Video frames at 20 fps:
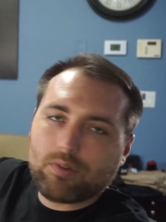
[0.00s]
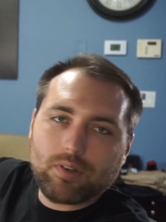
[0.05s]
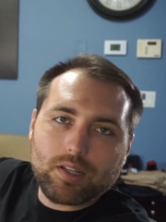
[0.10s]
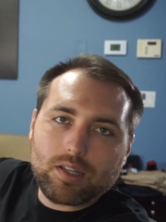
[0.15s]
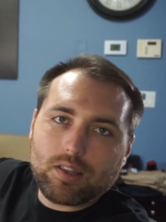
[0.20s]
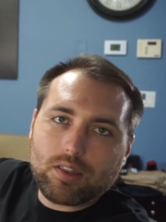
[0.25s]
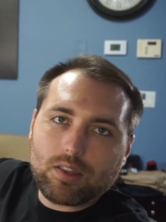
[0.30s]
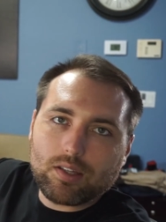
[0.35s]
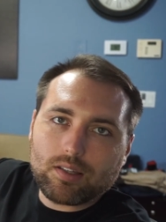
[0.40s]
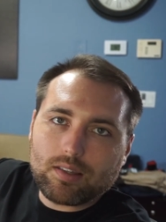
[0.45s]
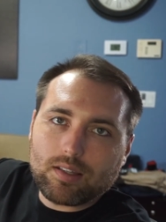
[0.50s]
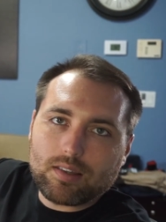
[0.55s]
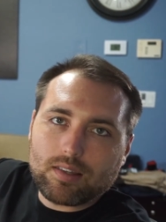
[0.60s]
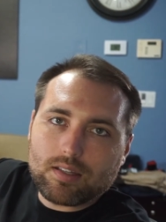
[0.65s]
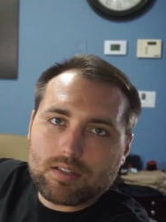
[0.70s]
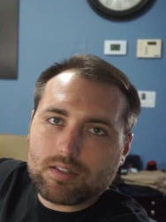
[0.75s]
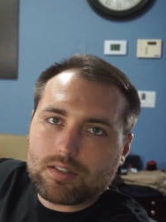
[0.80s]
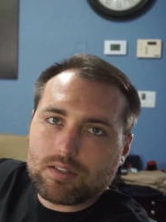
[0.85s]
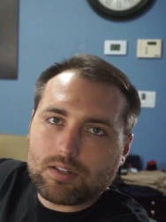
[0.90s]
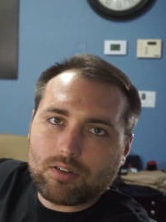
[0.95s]
think that
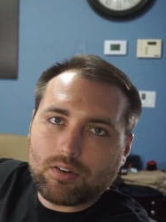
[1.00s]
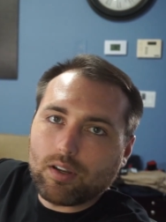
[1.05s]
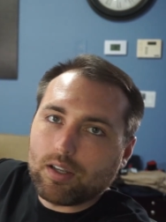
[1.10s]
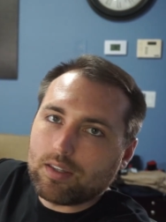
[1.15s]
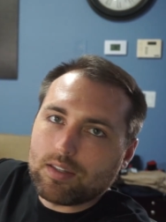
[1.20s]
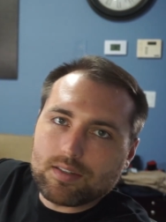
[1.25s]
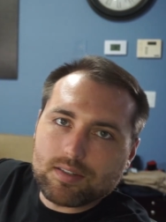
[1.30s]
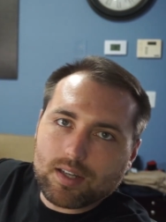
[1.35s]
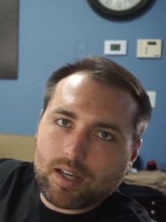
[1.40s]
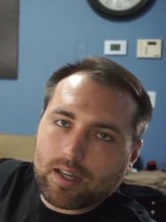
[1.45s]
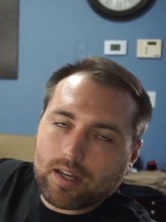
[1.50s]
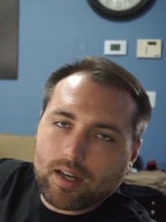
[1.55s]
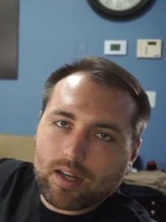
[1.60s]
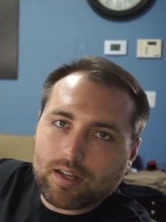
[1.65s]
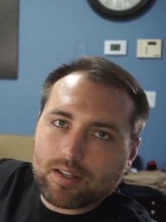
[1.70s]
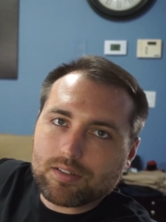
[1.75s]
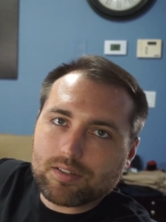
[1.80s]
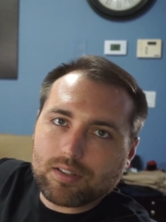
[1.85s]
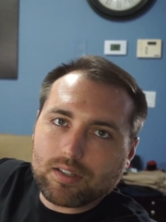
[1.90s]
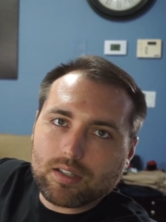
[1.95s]
this is a great design,
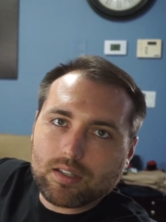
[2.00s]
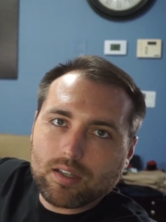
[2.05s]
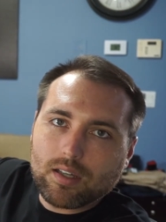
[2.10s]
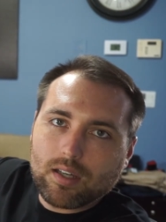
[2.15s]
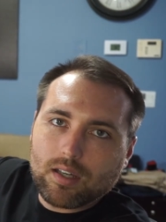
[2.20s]
honestly.